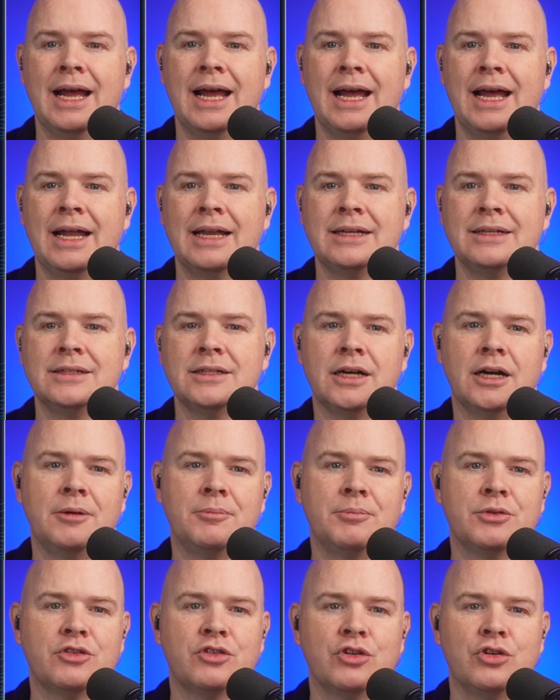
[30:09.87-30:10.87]
and
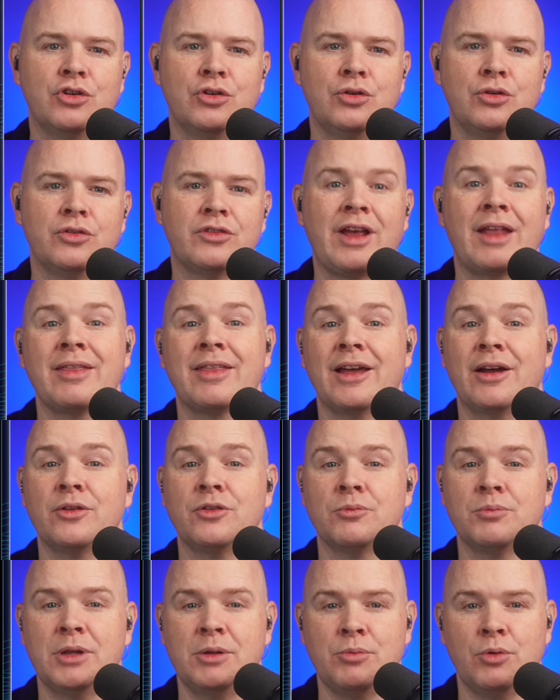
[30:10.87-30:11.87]
up to
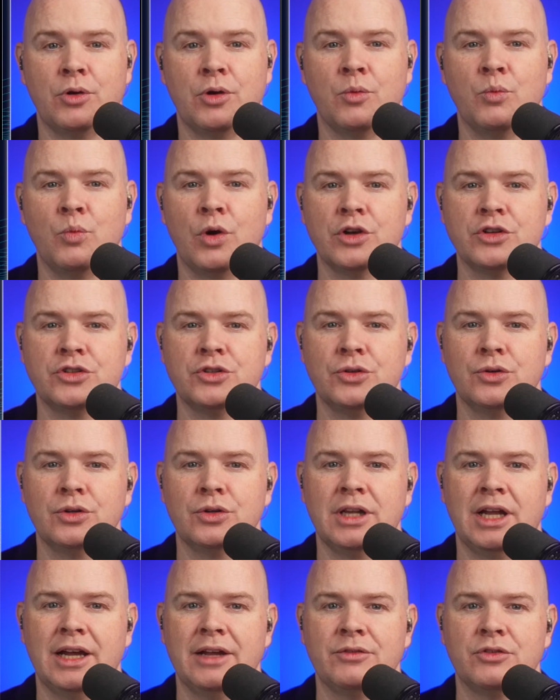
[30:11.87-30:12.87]
10,000 people can watch
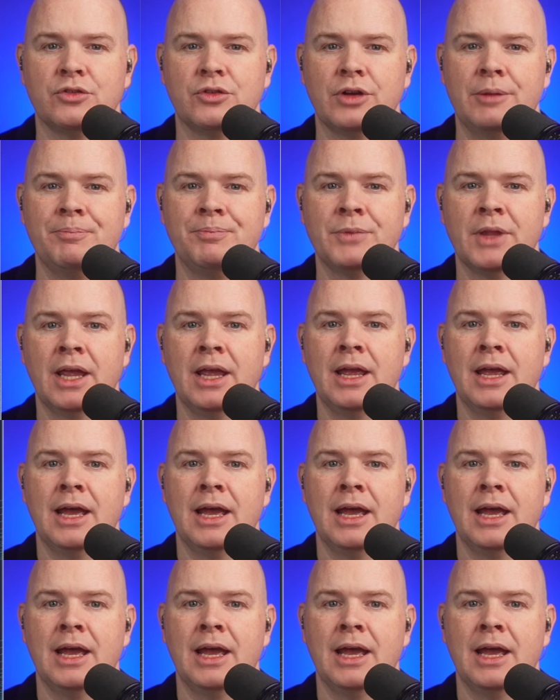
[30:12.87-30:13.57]
your live stream.